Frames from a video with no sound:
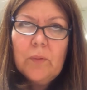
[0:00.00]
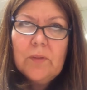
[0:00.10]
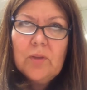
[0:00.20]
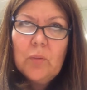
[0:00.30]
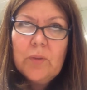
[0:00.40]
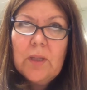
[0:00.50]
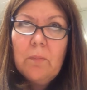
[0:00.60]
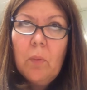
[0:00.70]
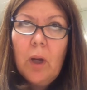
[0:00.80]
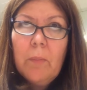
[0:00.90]
she said,
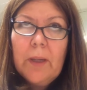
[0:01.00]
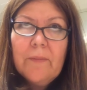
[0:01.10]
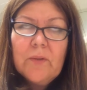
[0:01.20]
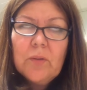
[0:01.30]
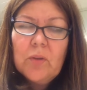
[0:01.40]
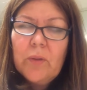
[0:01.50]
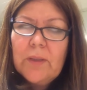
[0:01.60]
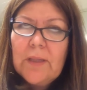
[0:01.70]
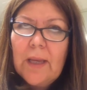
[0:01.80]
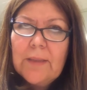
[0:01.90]
Mom, I have to do
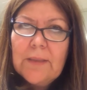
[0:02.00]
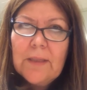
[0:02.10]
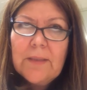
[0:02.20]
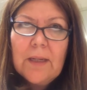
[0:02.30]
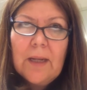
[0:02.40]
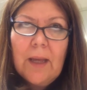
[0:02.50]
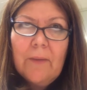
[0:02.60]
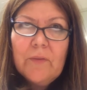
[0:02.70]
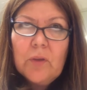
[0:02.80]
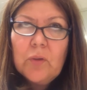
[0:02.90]
this essays, and I
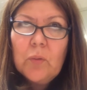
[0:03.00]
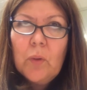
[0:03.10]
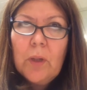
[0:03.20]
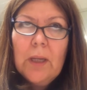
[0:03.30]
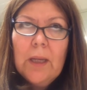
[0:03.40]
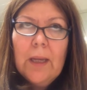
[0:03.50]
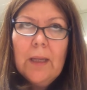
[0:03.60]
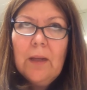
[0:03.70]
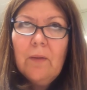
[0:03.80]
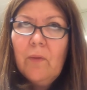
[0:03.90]
have
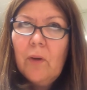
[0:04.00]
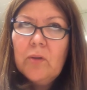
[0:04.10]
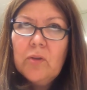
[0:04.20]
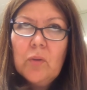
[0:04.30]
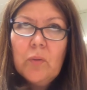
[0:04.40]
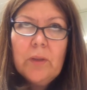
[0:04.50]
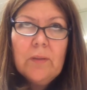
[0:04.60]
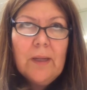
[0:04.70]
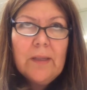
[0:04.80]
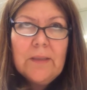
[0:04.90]
also
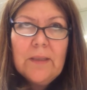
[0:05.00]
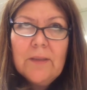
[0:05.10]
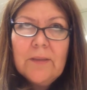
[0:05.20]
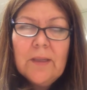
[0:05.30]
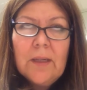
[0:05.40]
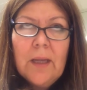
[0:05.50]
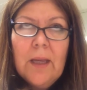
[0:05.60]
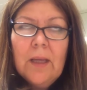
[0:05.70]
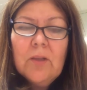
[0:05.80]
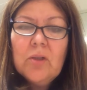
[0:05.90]
ideas. And
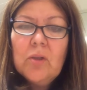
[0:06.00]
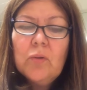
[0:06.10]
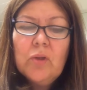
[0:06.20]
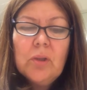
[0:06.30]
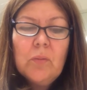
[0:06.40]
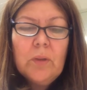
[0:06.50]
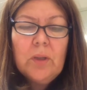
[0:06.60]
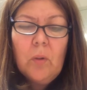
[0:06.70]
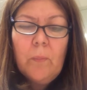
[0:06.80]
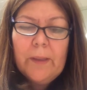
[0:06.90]
so she would
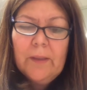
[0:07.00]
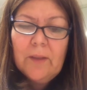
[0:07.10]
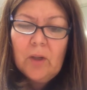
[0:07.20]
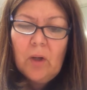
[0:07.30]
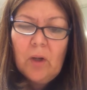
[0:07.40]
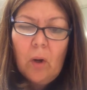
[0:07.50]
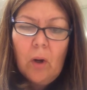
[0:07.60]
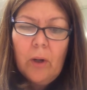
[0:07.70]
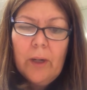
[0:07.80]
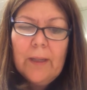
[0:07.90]
go back in the
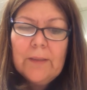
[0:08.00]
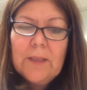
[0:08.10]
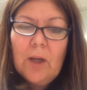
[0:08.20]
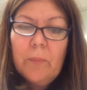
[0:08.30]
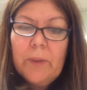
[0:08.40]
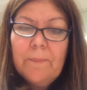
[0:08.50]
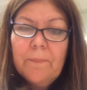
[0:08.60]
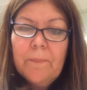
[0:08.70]
car and tell me,